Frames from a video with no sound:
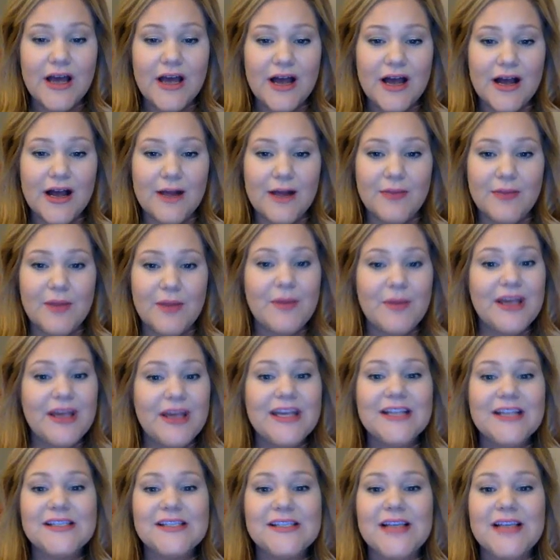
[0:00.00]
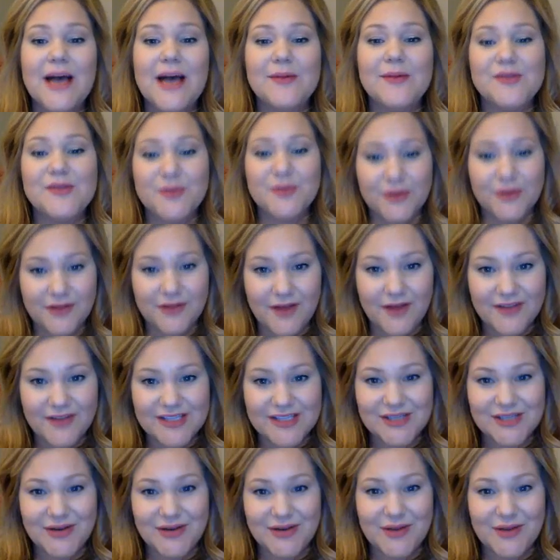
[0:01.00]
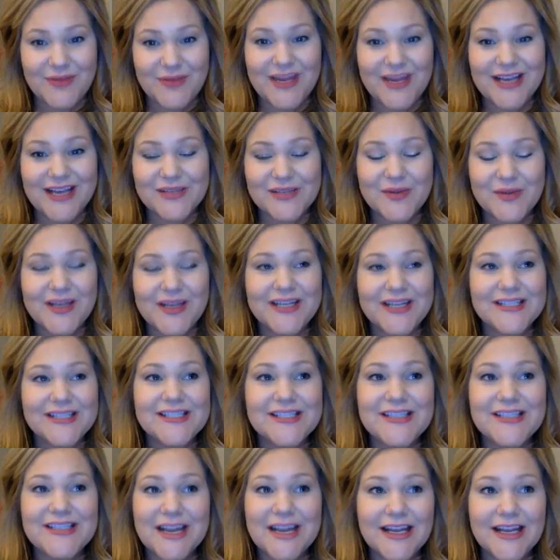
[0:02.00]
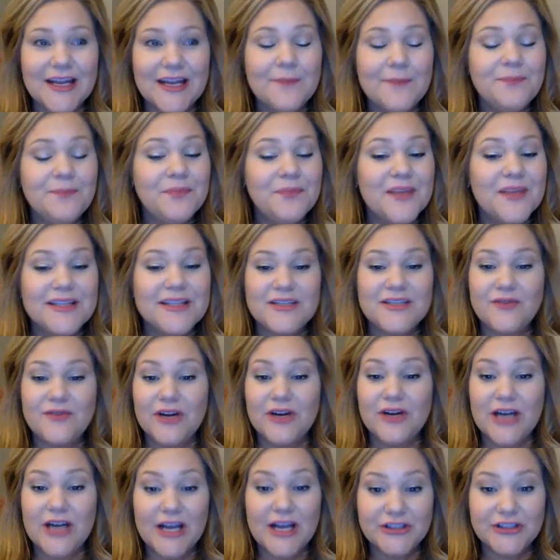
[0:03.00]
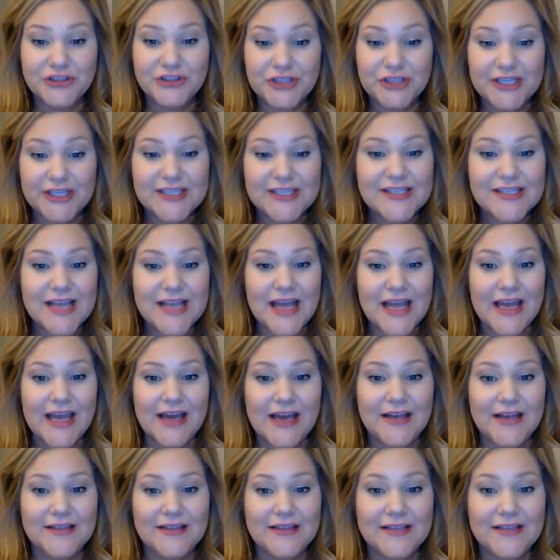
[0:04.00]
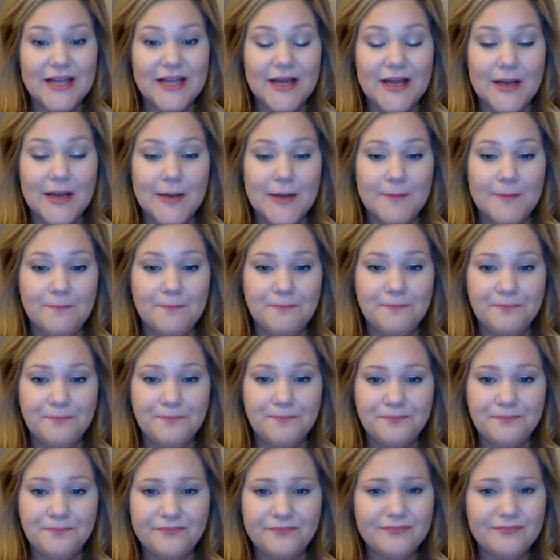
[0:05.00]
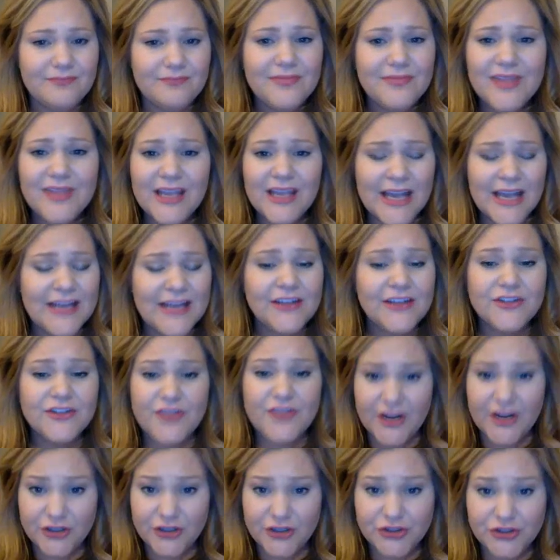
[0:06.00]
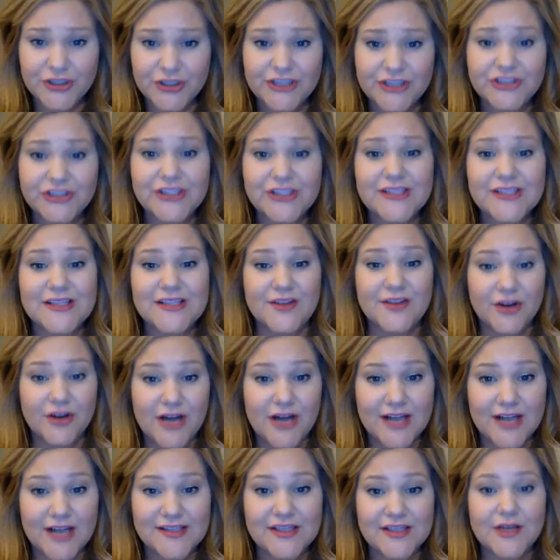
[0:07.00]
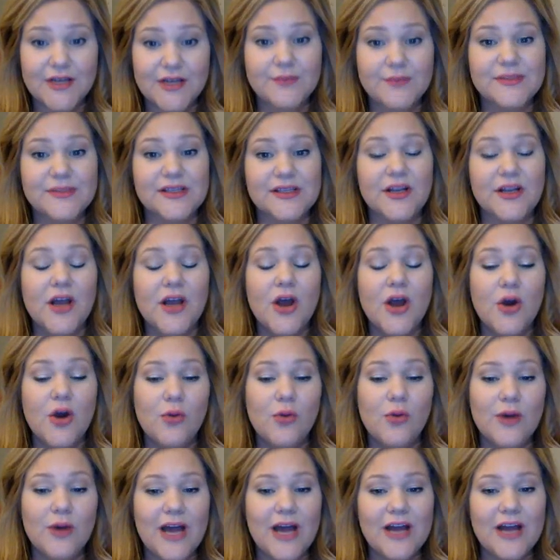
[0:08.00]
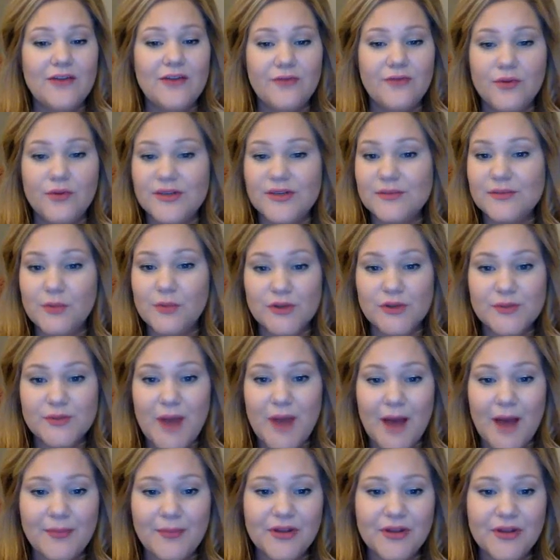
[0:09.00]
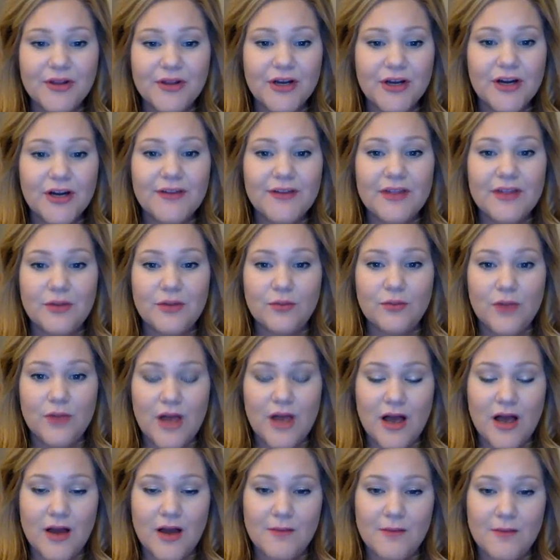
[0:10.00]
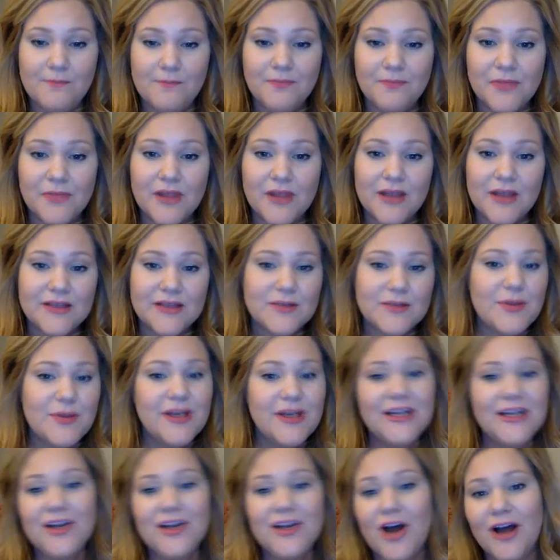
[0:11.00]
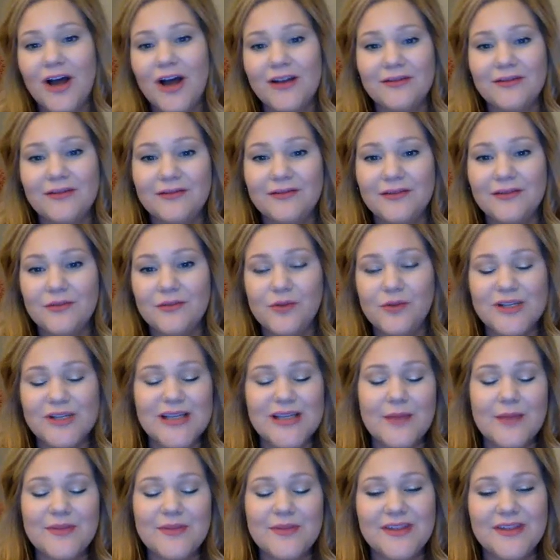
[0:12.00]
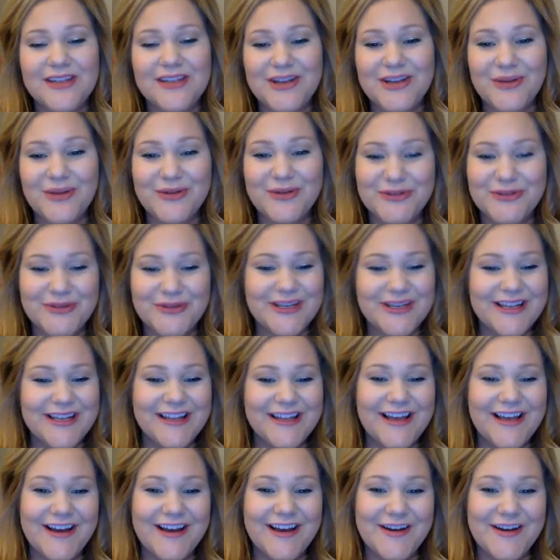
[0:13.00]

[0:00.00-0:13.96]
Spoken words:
And my kids absolutely love this unit because we get to study different countries and kind of their traditions and their customs and what kind of food is most popular. And then depending on what time of the year we're doing it,